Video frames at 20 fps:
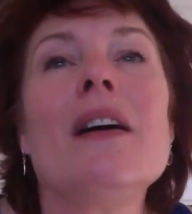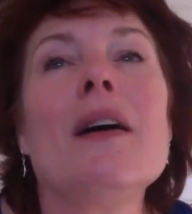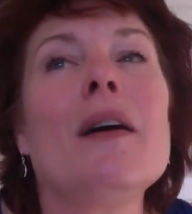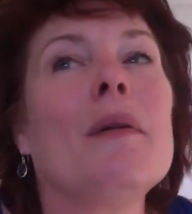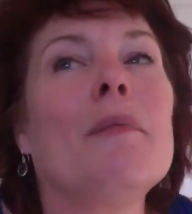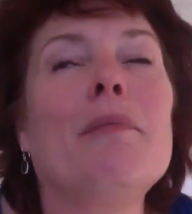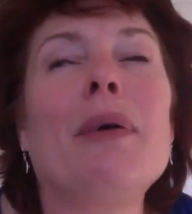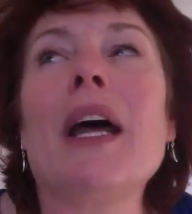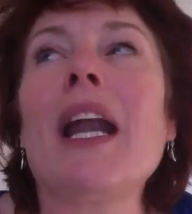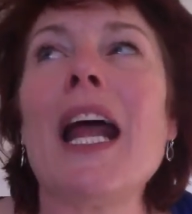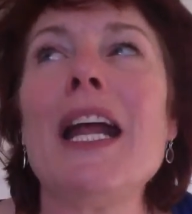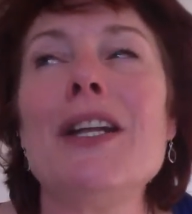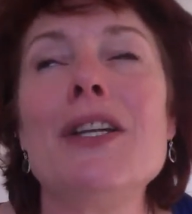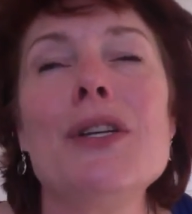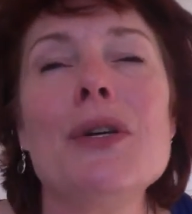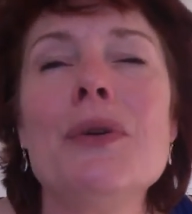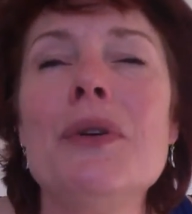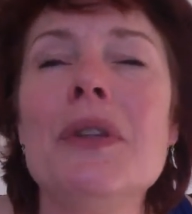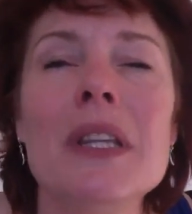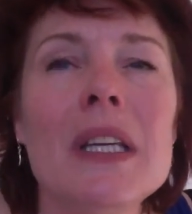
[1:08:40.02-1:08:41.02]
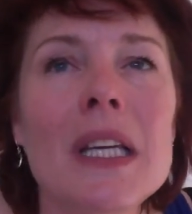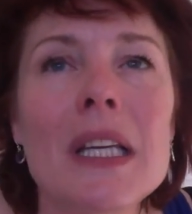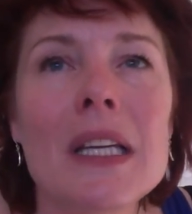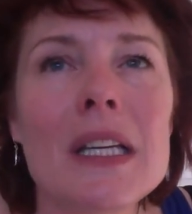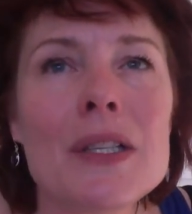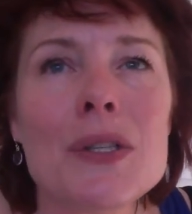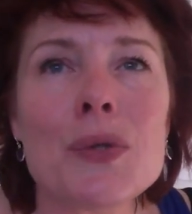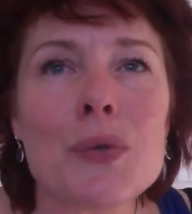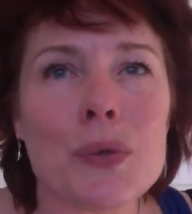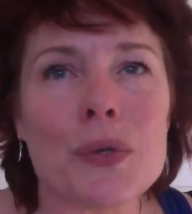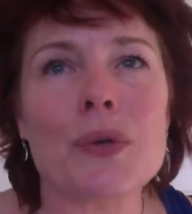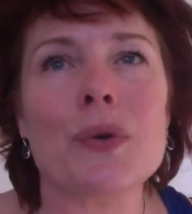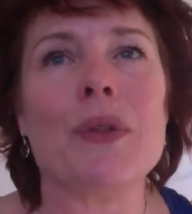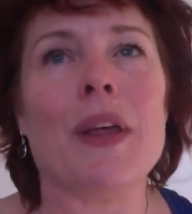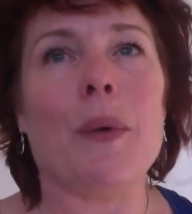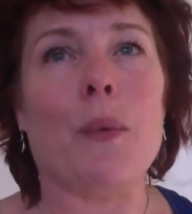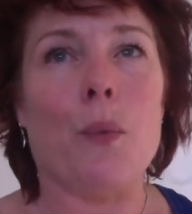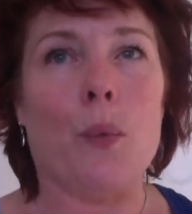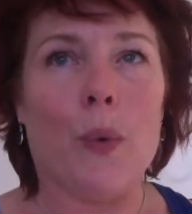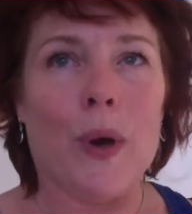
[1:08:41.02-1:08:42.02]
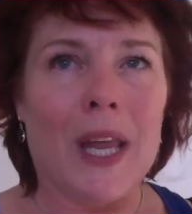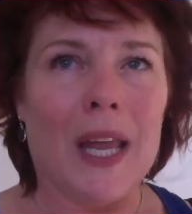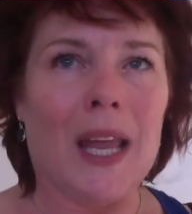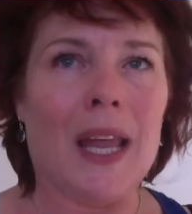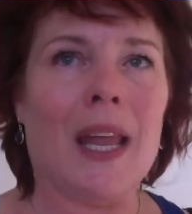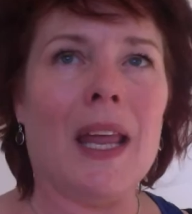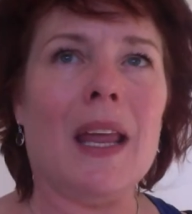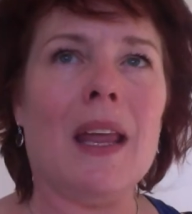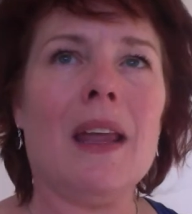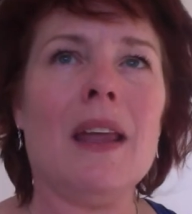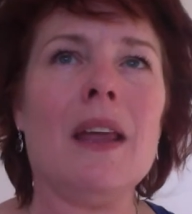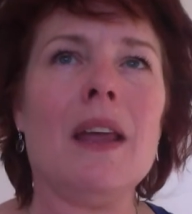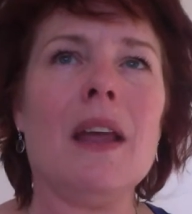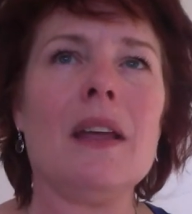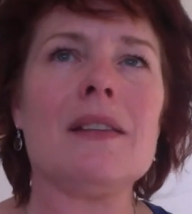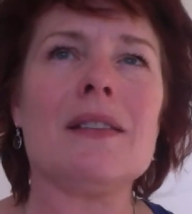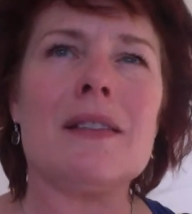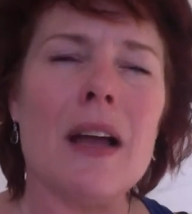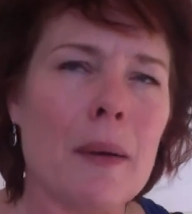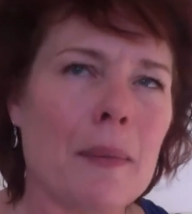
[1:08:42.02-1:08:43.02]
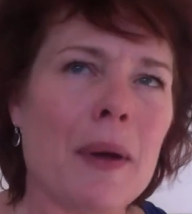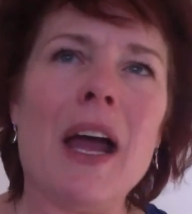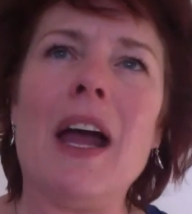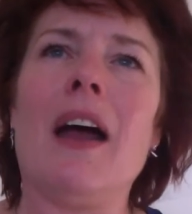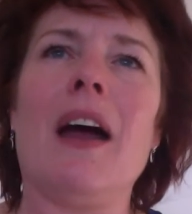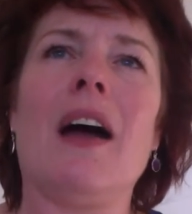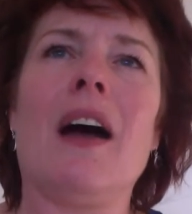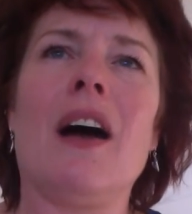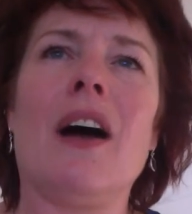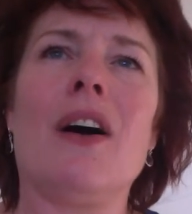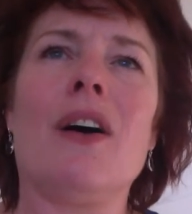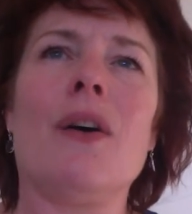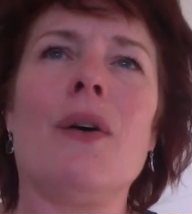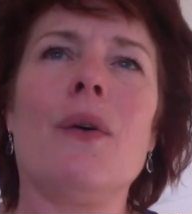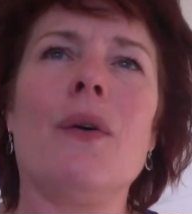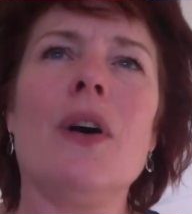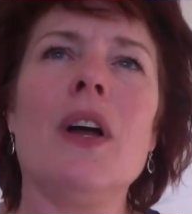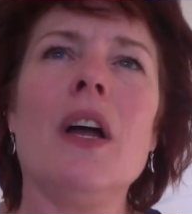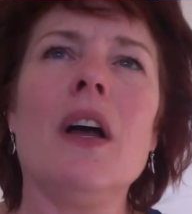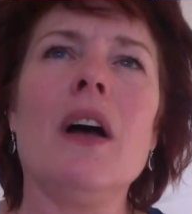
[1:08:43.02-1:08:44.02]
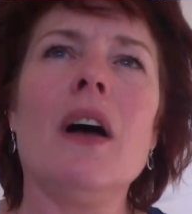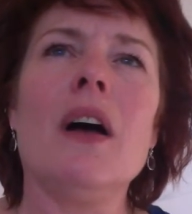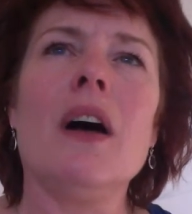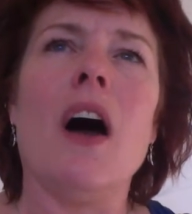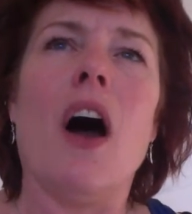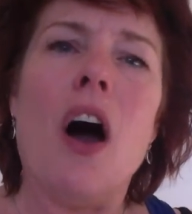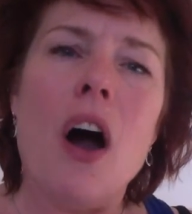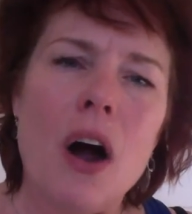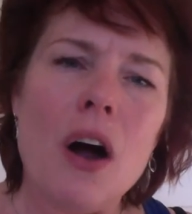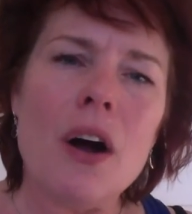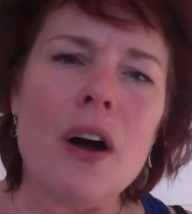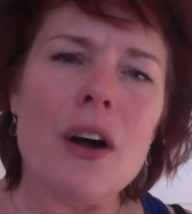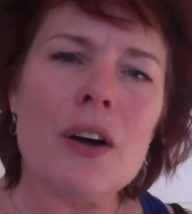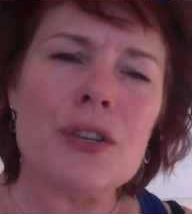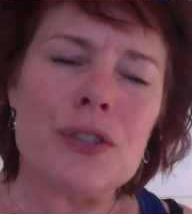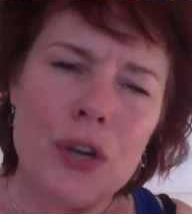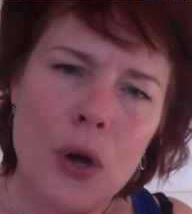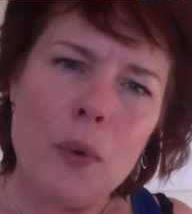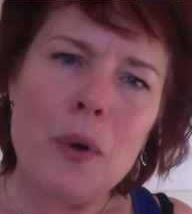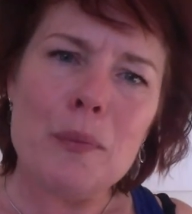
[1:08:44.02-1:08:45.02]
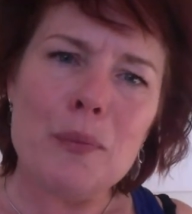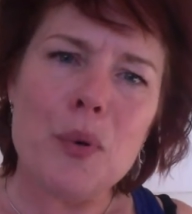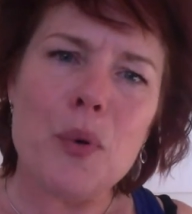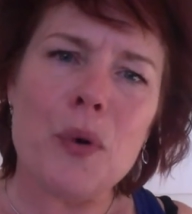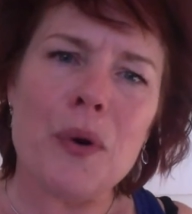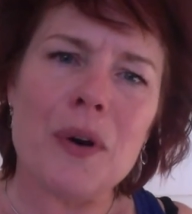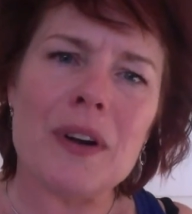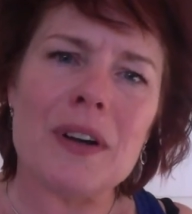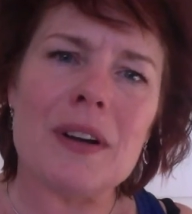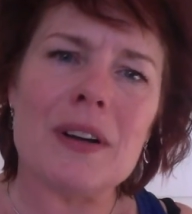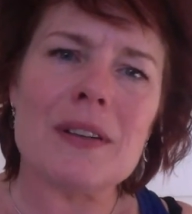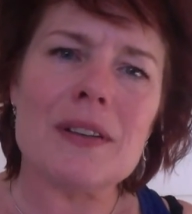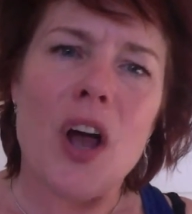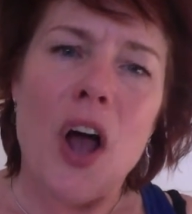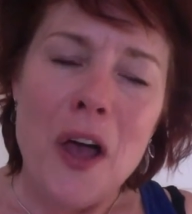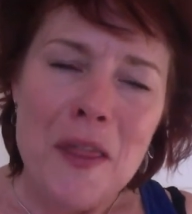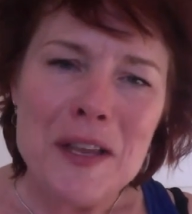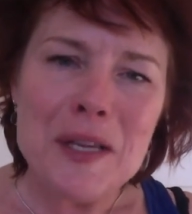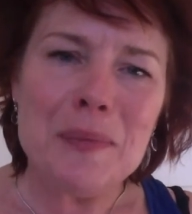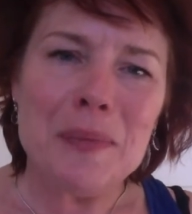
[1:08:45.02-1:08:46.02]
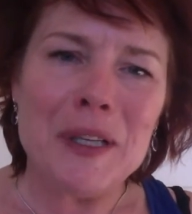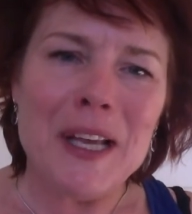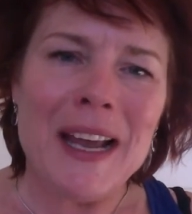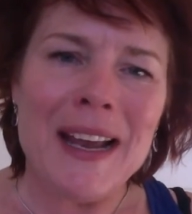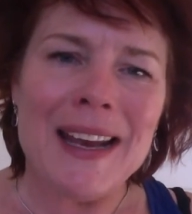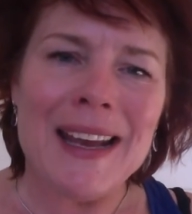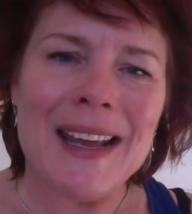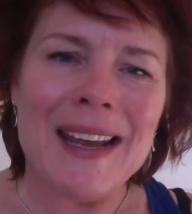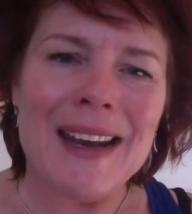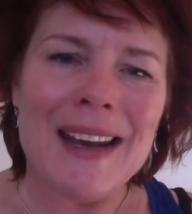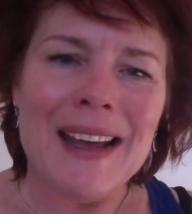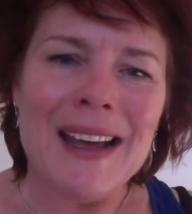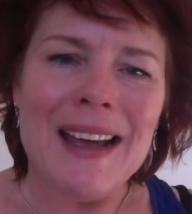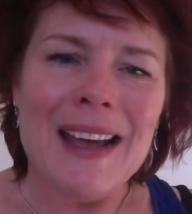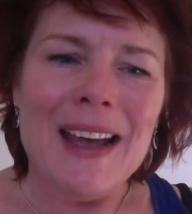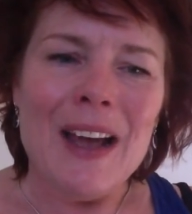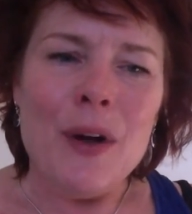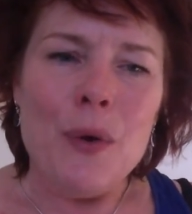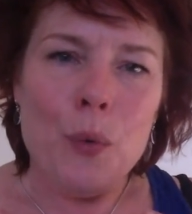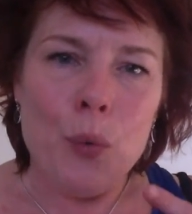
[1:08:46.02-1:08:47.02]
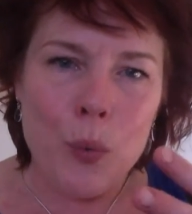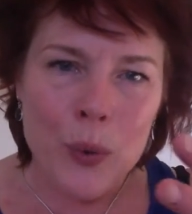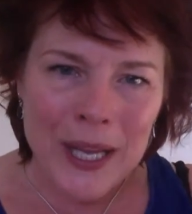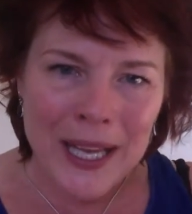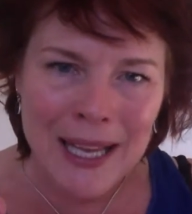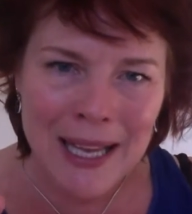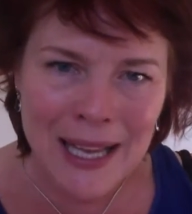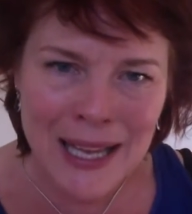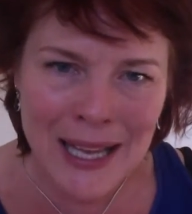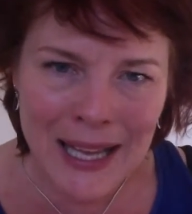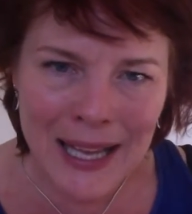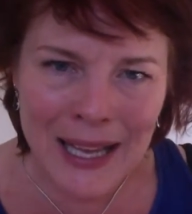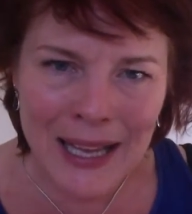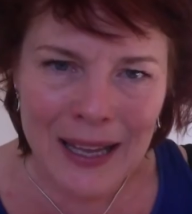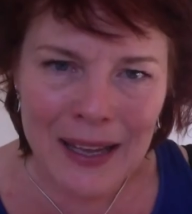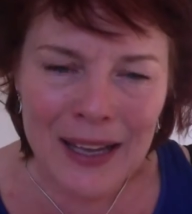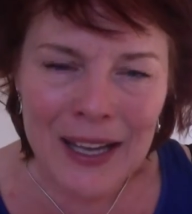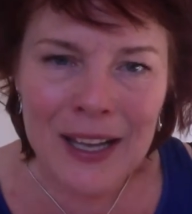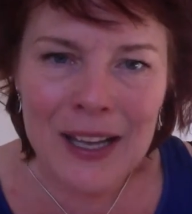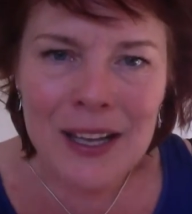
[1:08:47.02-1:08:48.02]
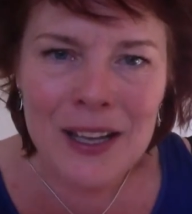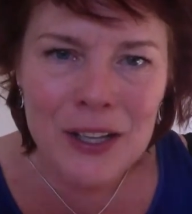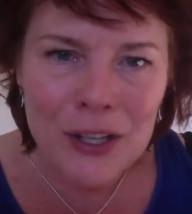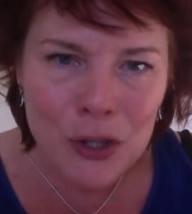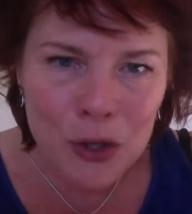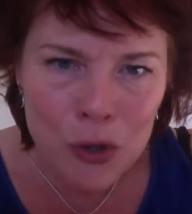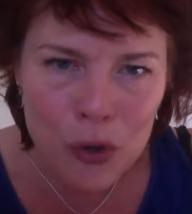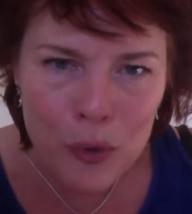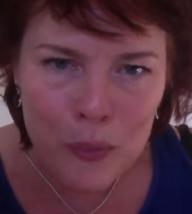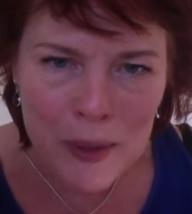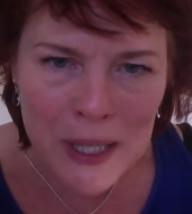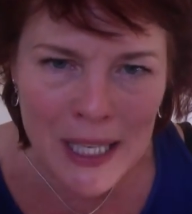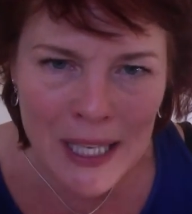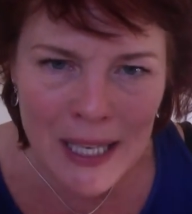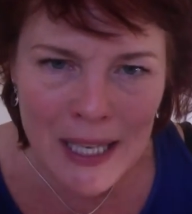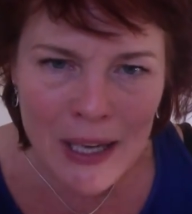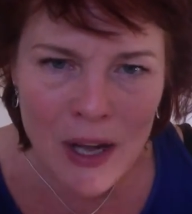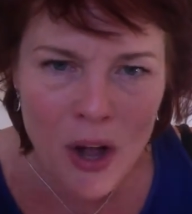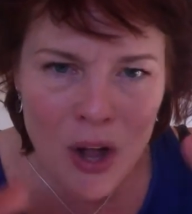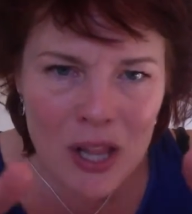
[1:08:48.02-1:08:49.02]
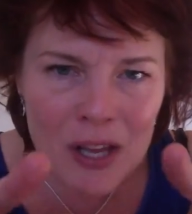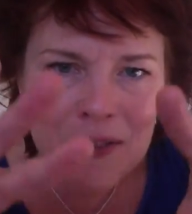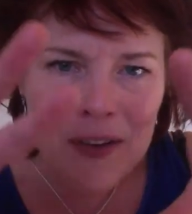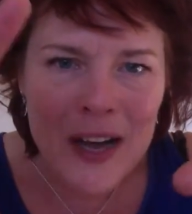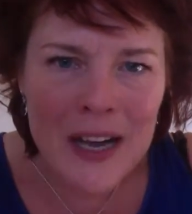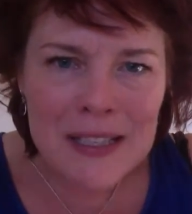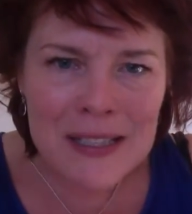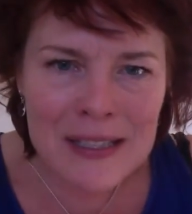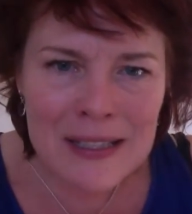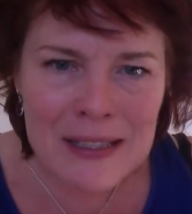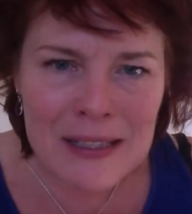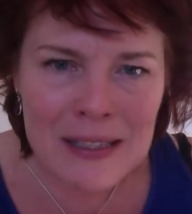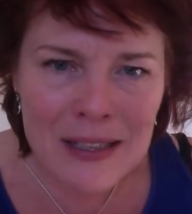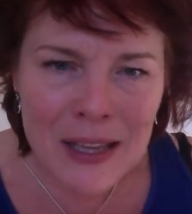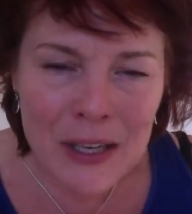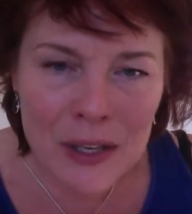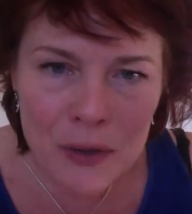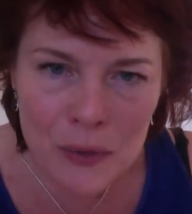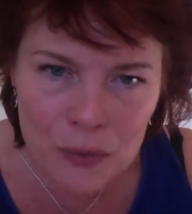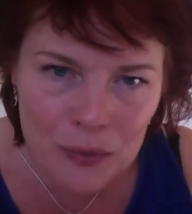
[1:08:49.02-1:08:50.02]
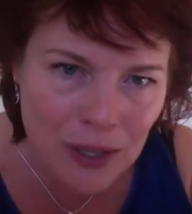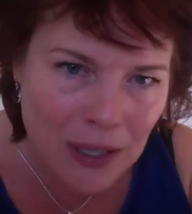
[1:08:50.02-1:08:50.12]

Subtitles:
But I do think it is true that we somehow are so important on this planet. We, you, me, all of us that are